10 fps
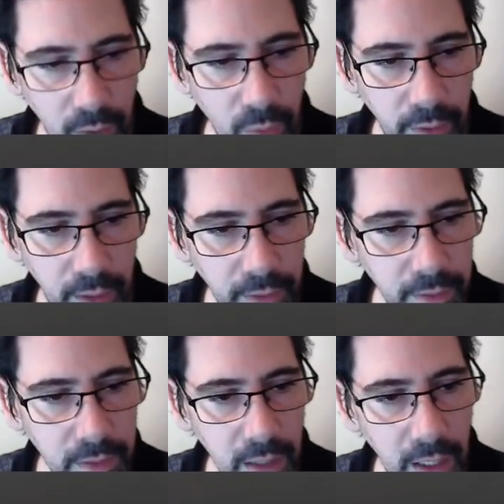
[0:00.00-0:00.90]
without
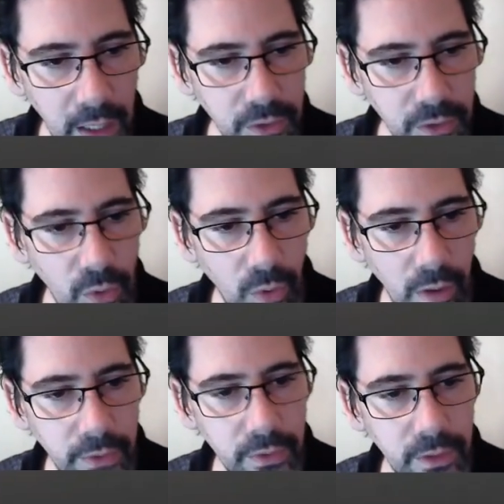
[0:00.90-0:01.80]
the slash, or
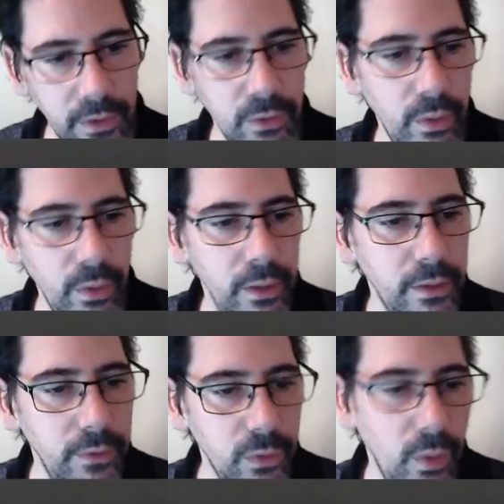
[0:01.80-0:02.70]
also this is
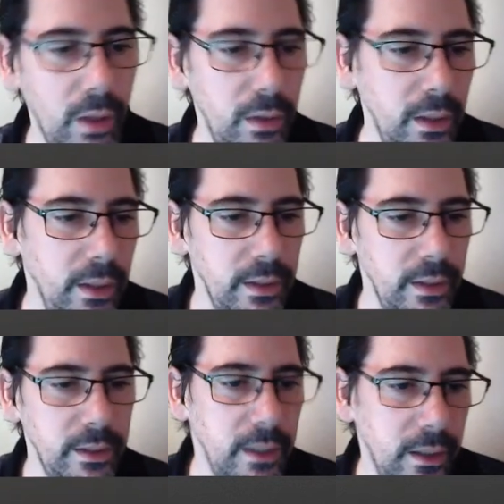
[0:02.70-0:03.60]
relative as well.
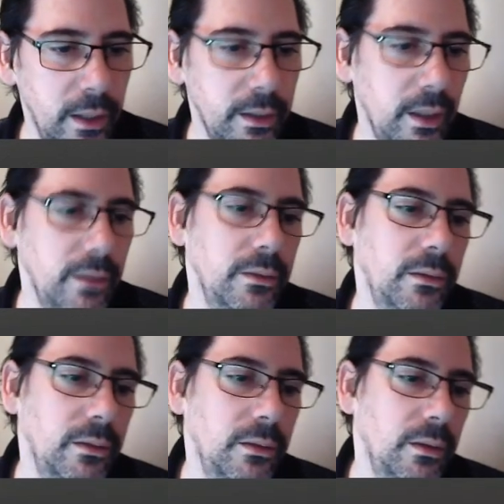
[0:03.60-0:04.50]
cd
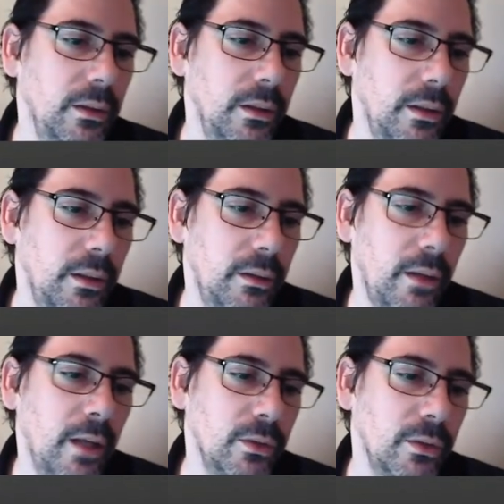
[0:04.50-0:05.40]

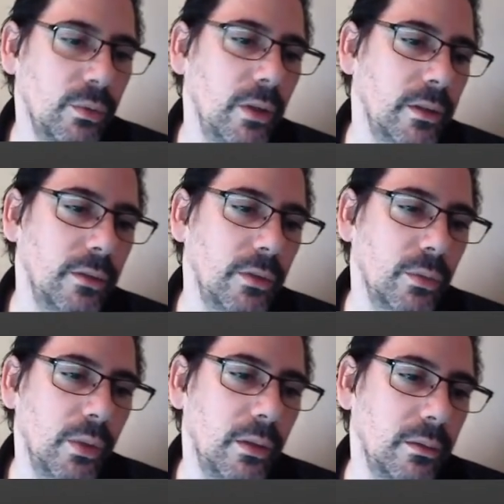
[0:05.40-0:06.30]
that is relative as
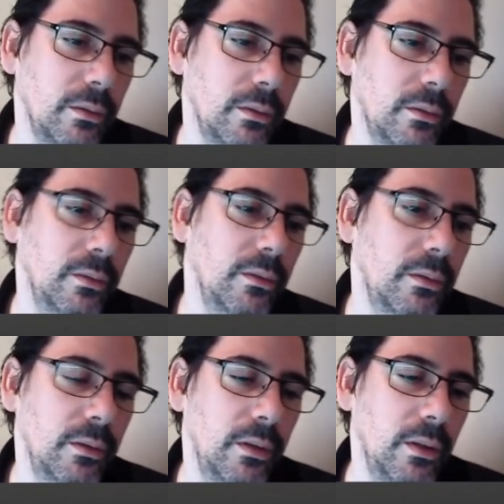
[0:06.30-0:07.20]
well.
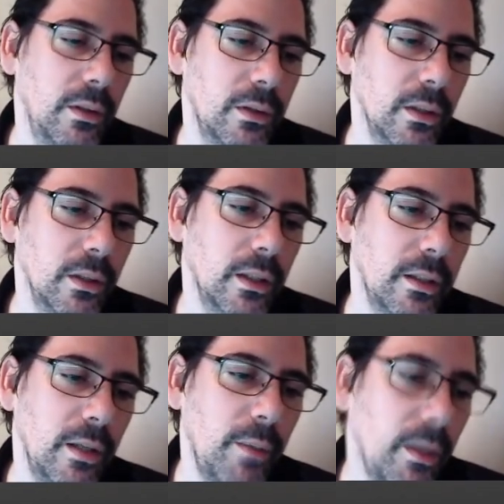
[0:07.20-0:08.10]
So like, let's
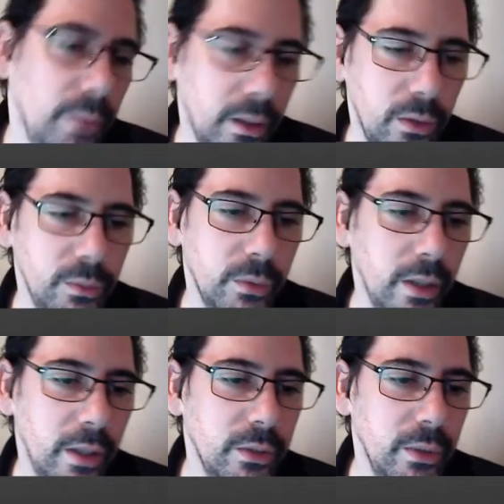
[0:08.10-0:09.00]
say my home
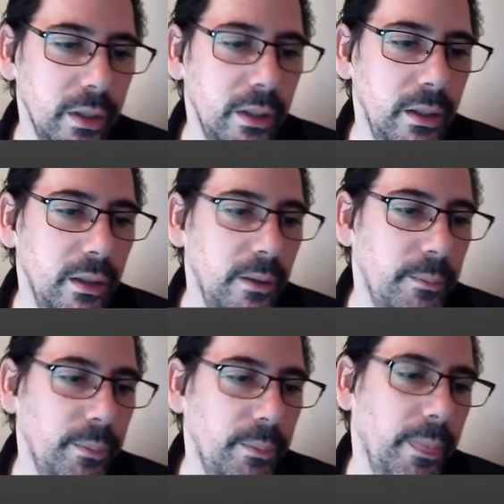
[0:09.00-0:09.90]
directory,
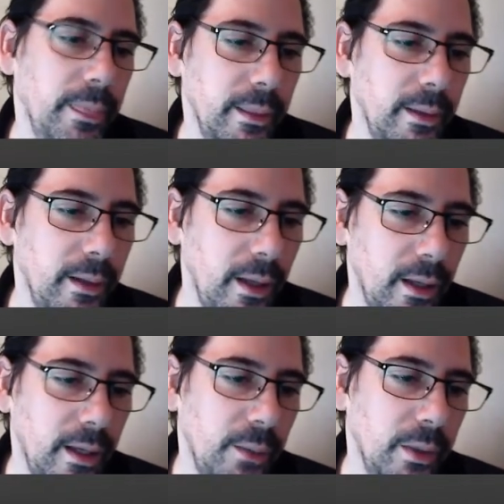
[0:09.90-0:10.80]

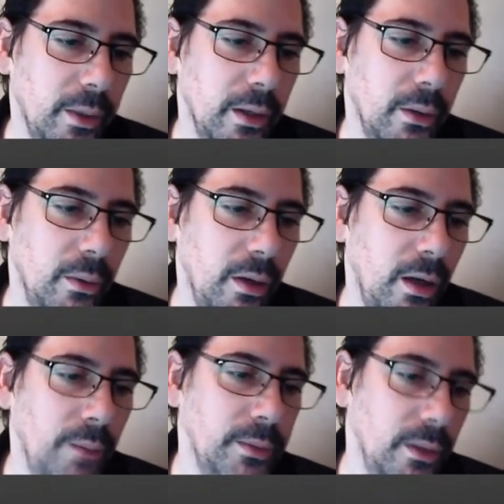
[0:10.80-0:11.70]
and I want to
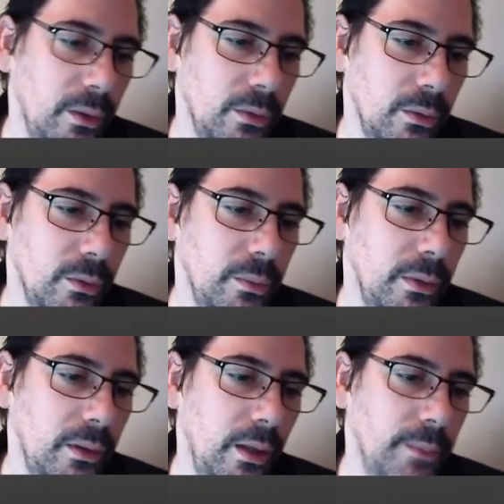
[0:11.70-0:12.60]
go up to
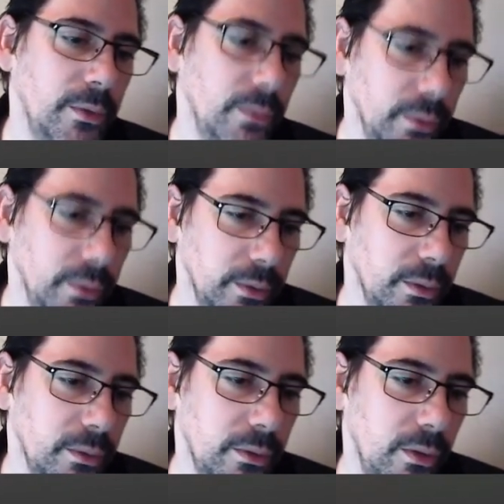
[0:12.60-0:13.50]
home, up to
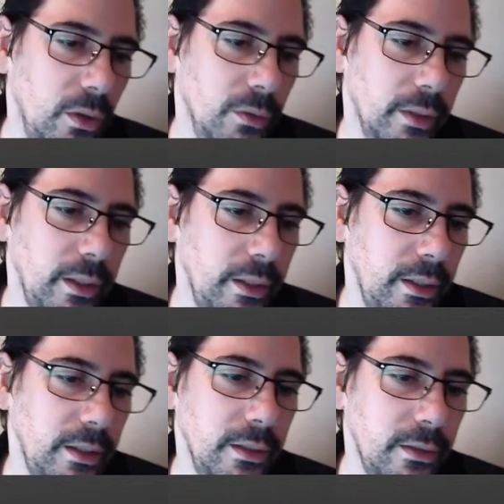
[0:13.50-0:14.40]
root, over to
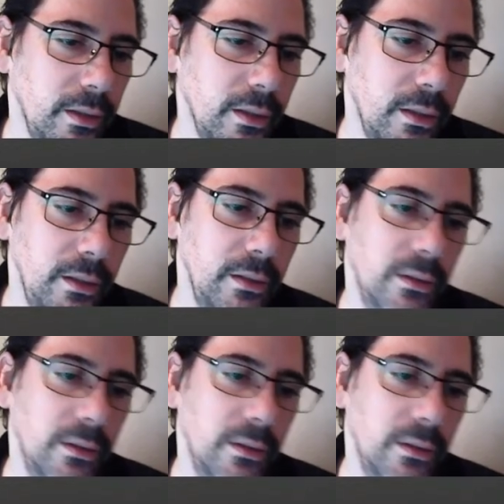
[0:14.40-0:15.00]
etc,